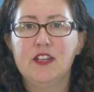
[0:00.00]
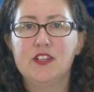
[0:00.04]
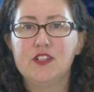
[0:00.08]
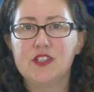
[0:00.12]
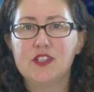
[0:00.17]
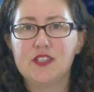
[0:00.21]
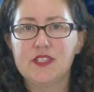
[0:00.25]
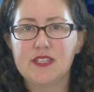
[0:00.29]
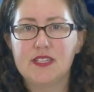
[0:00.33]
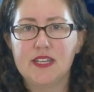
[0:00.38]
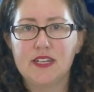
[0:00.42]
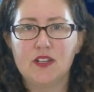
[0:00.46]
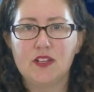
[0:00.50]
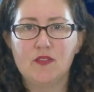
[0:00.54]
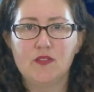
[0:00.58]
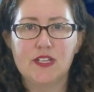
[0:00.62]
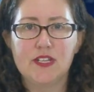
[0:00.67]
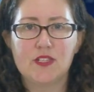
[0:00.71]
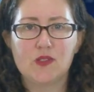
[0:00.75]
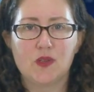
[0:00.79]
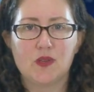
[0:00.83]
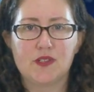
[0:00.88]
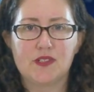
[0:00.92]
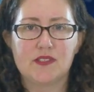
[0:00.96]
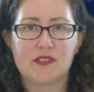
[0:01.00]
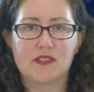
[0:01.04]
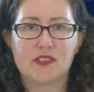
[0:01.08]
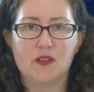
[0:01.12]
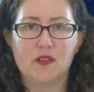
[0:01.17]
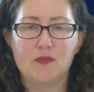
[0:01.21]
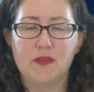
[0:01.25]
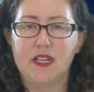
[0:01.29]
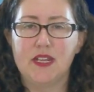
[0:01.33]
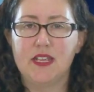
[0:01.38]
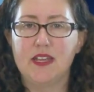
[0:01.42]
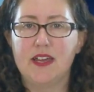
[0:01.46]
to the Senate Resources
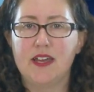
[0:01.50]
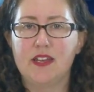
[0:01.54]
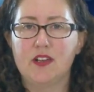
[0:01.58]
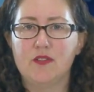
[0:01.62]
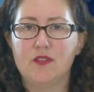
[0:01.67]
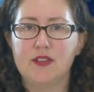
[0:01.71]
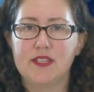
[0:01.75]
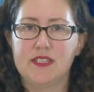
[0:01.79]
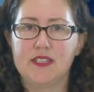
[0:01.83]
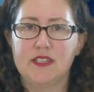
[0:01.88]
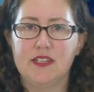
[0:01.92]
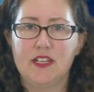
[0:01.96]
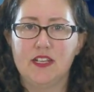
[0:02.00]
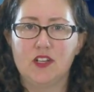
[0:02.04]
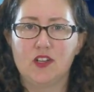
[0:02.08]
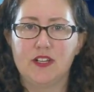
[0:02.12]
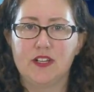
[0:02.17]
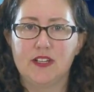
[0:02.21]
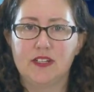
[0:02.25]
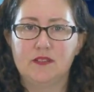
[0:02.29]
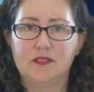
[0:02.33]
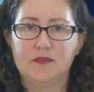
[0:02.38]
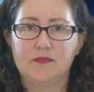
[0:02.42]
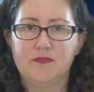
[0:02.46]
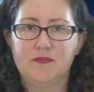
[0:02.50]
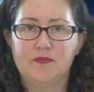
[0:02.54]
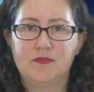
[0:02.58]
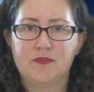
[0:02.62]
Committee at a recent hearing.